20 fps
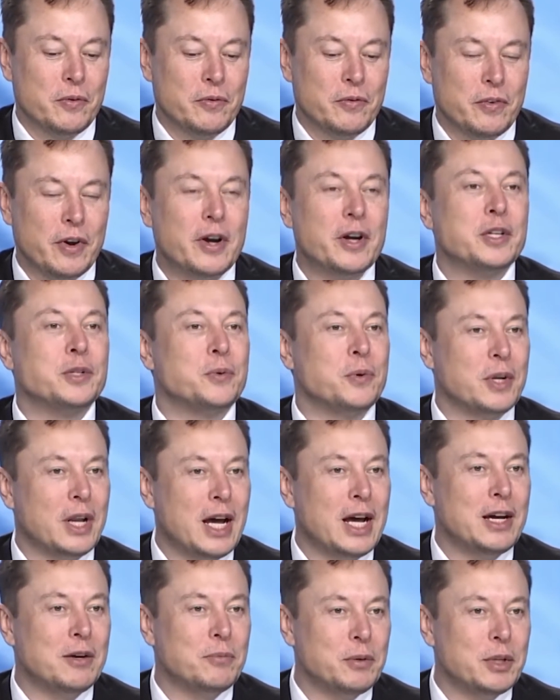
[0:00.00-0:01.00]
fairings
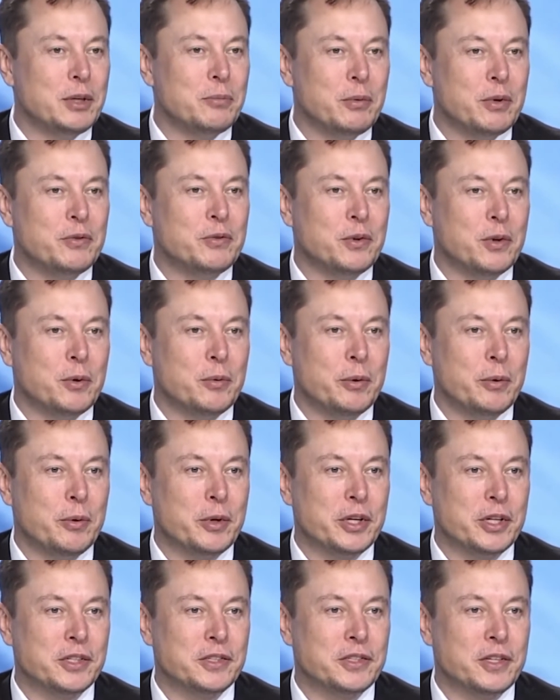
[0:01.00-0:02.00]
reliably before we
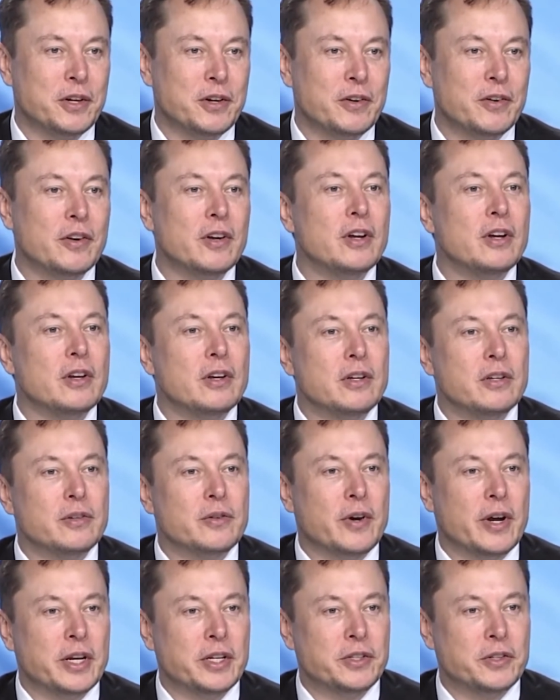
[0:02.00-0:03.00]
would consider
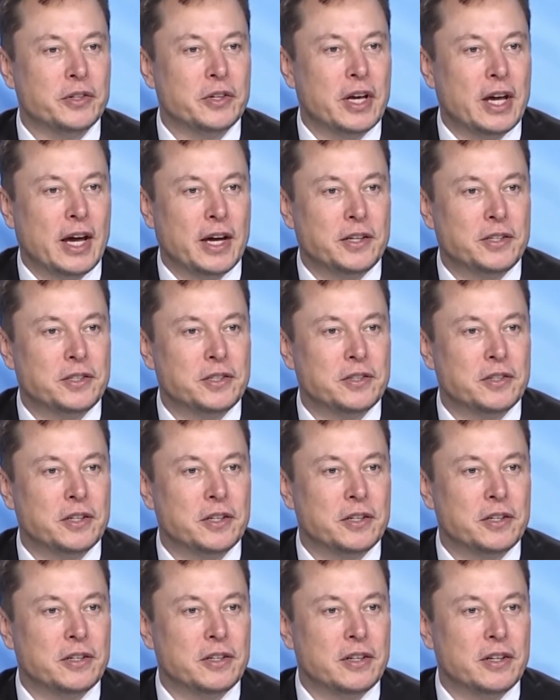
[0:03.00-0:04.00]
trying to catch
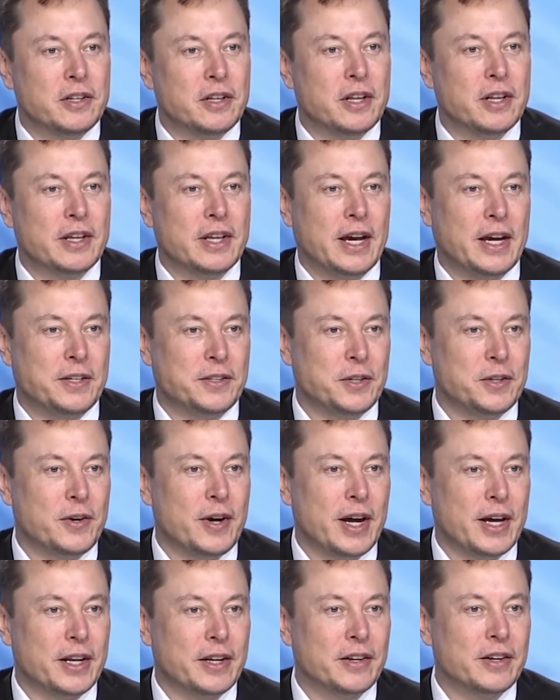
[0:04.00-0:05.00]
the
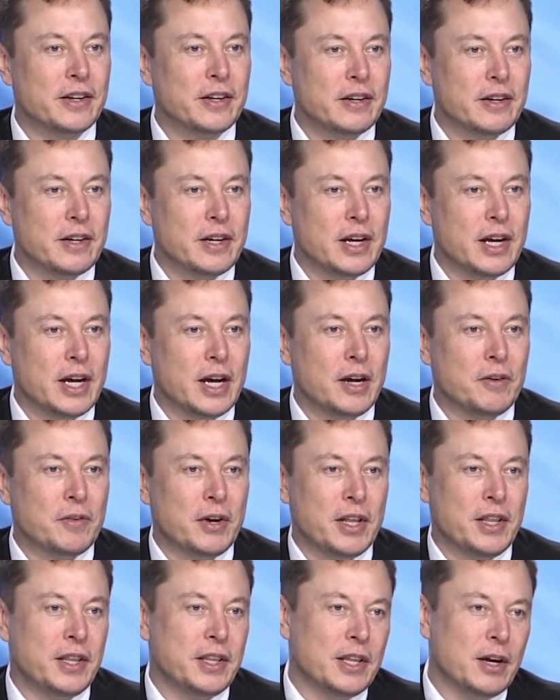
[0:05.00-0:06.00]
Dragon. But
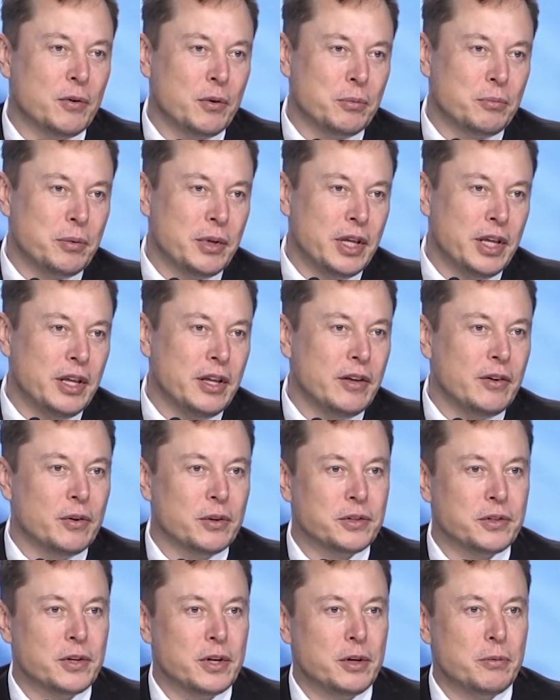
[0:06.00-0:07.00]
I think that would be
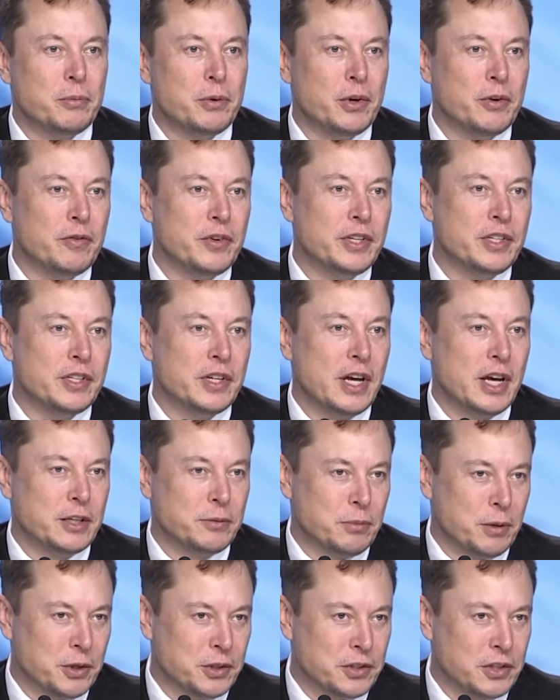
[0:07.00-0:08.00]
also an improvement as
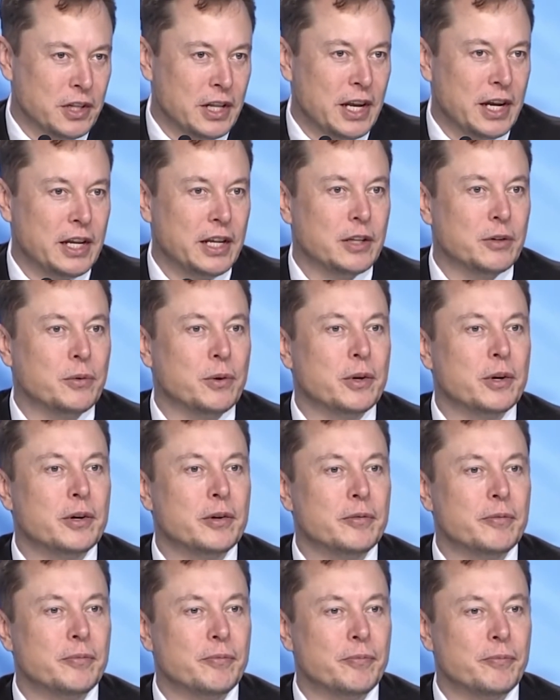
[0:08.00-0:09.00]
opposed to landing in the
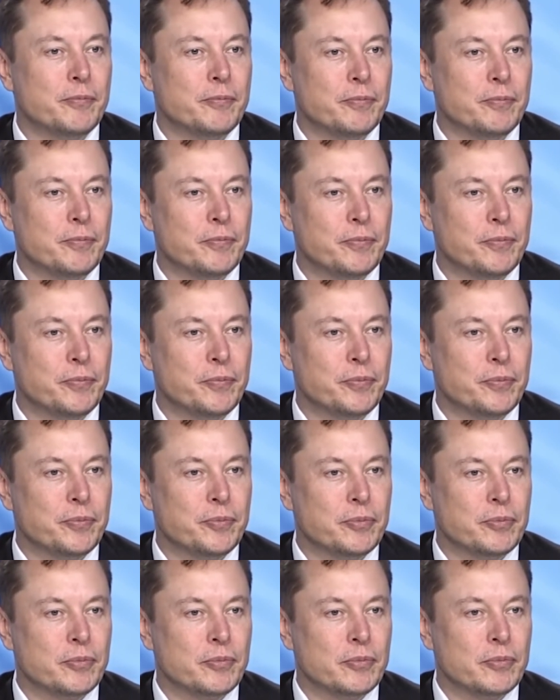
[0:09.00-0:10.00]
water.
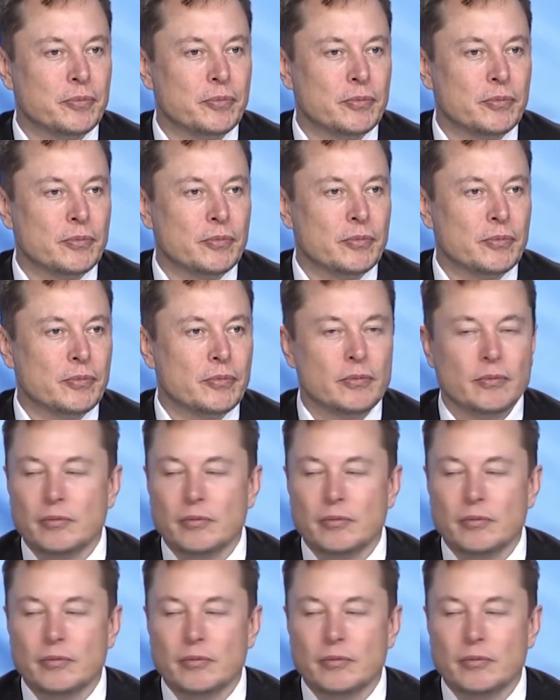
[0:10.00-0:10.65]
And if I can